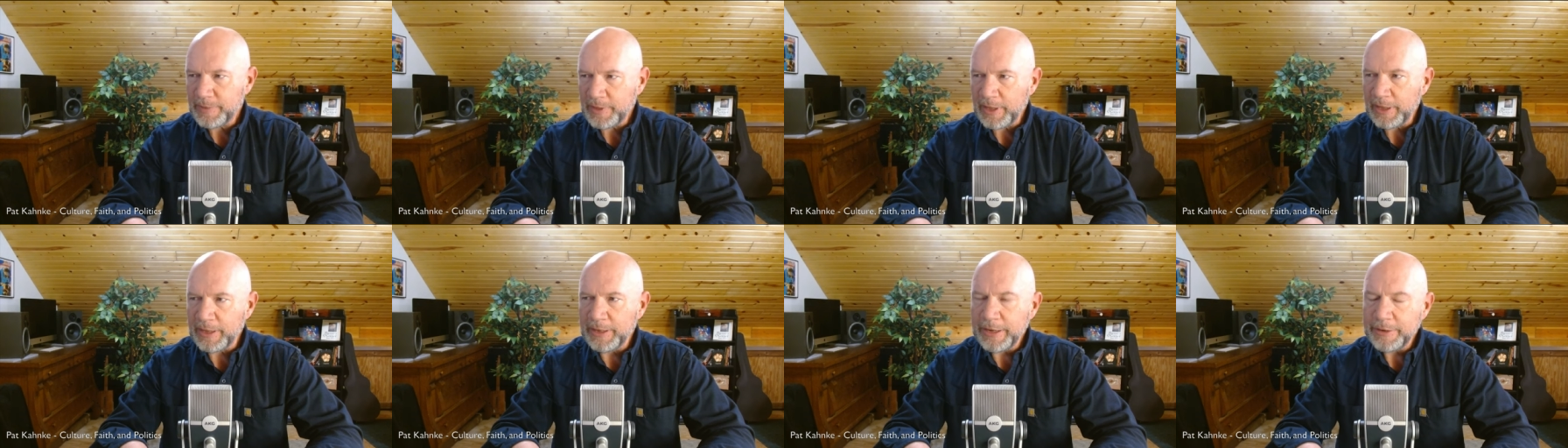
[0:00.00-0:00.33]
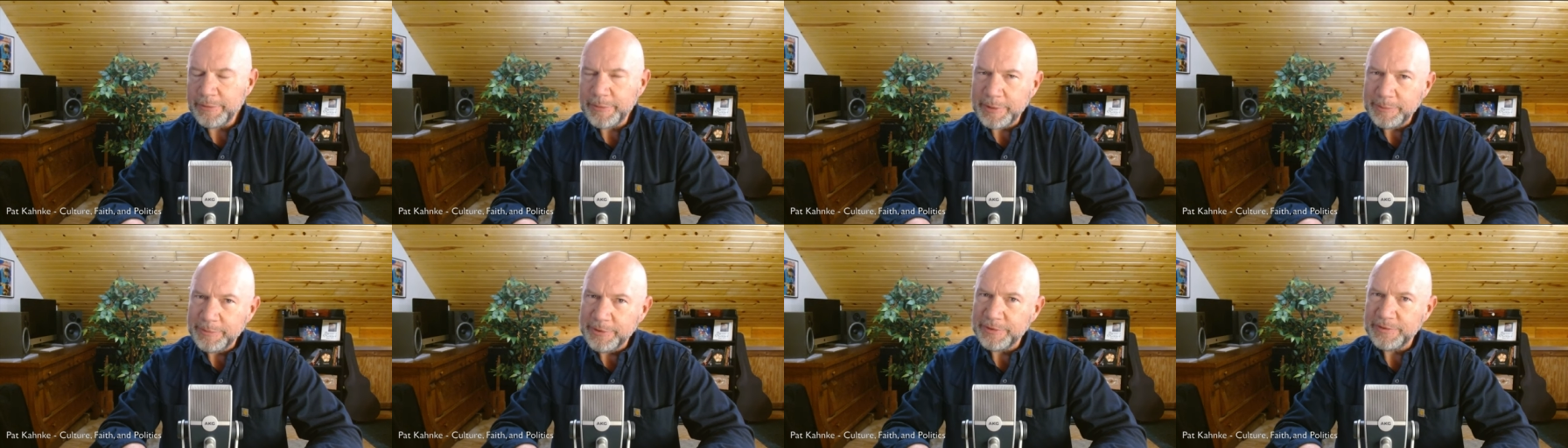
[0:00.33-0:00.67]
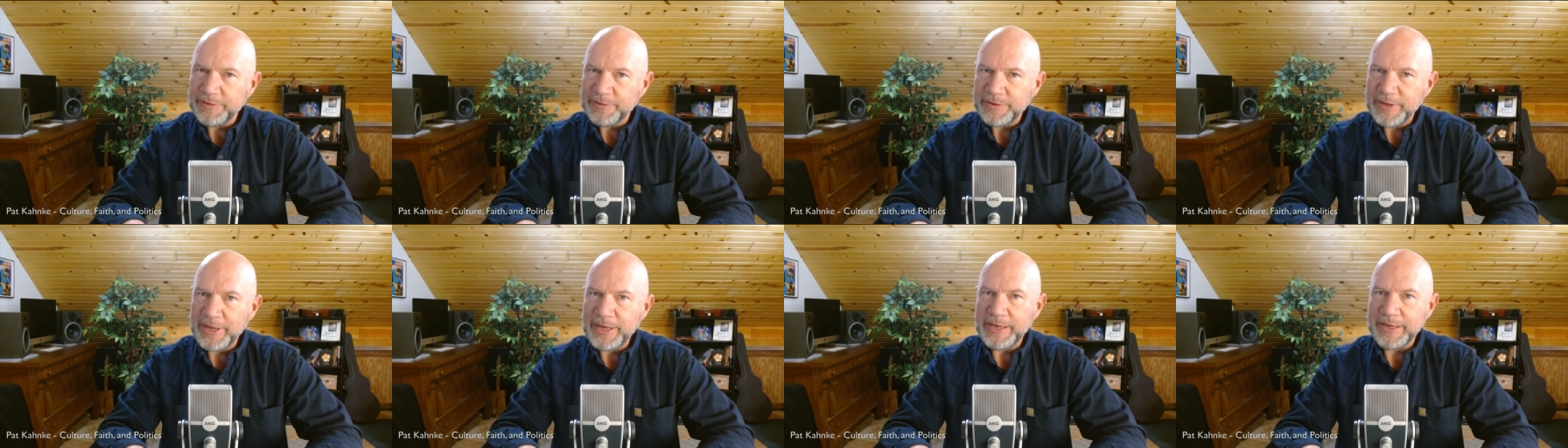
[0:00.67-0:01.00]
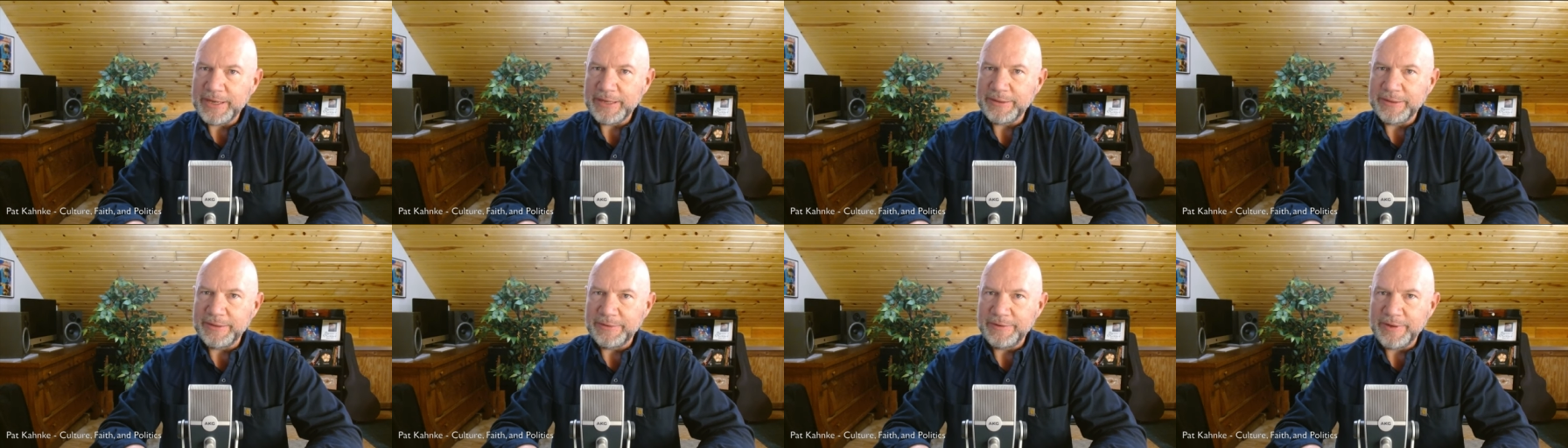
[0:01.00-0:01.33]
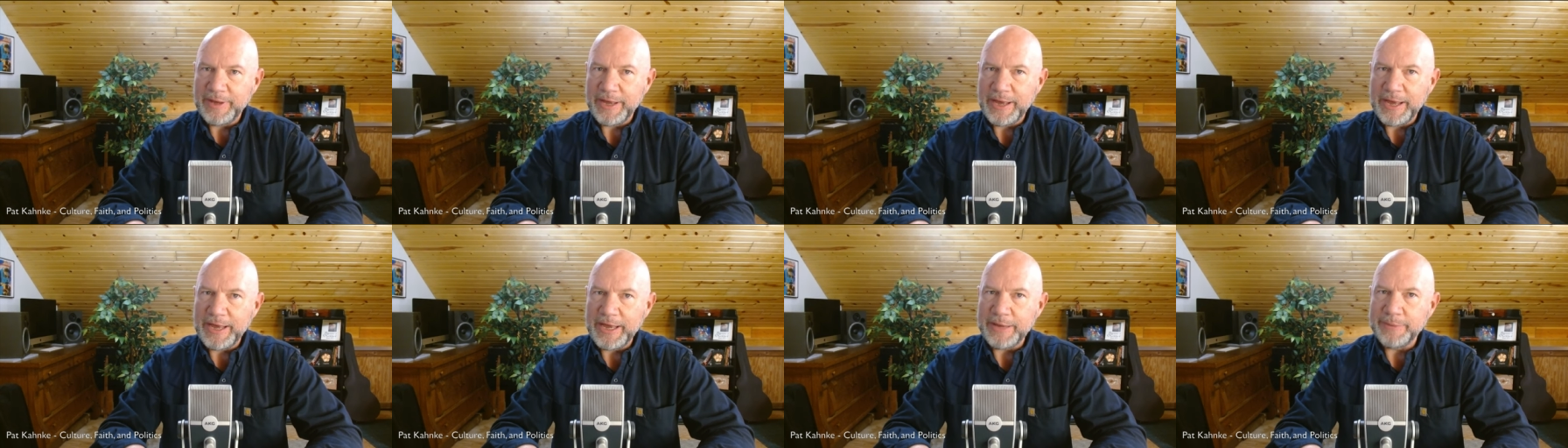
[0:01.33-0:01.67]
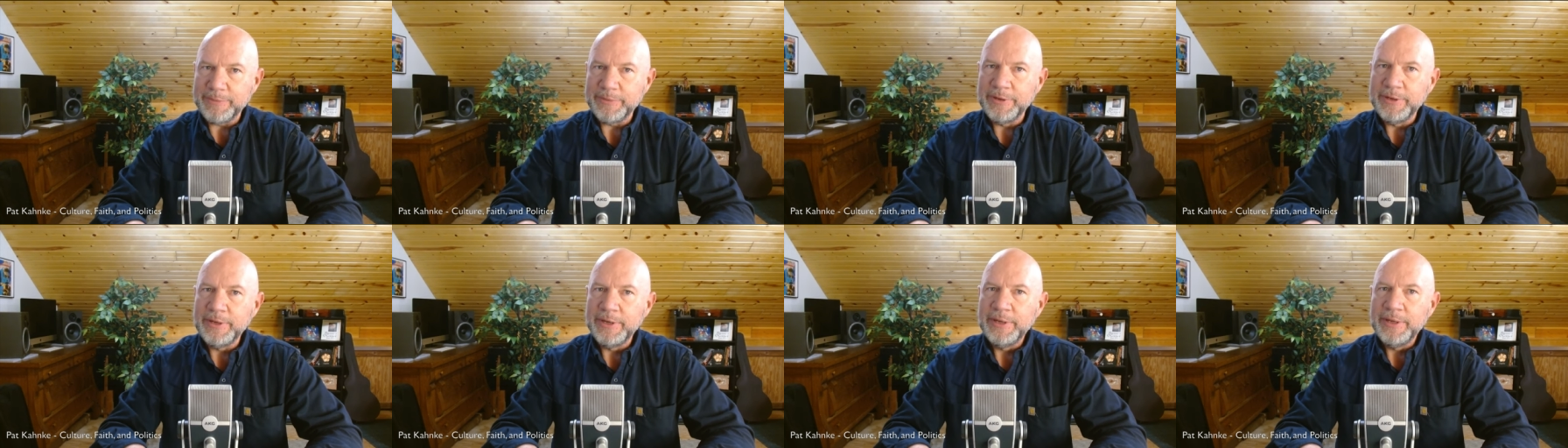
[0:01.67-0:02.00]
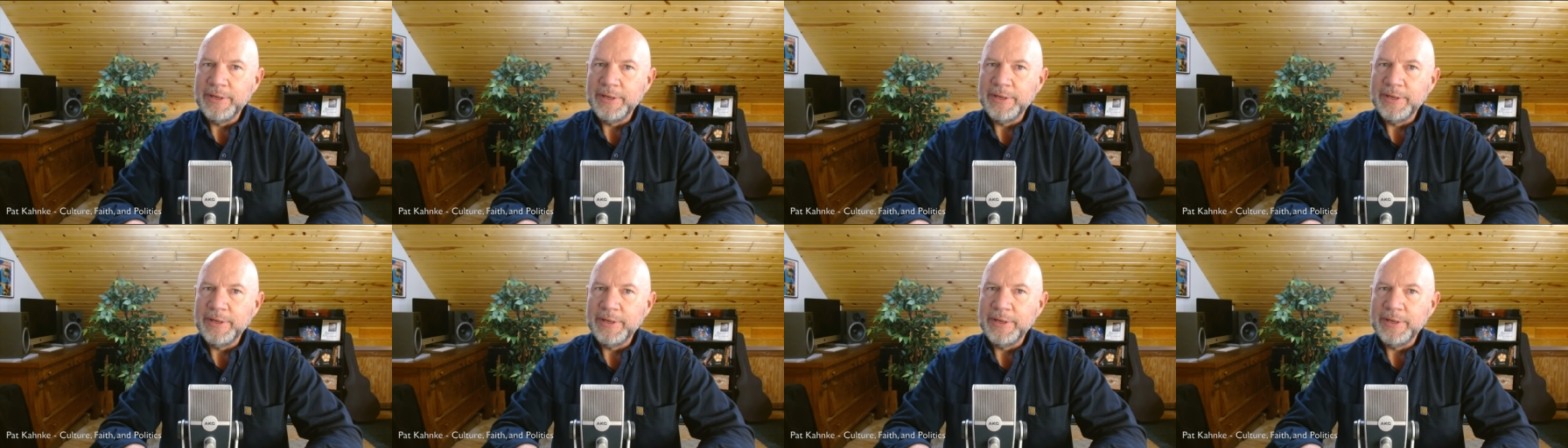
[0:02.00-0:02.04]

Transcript: And I remember saying at the time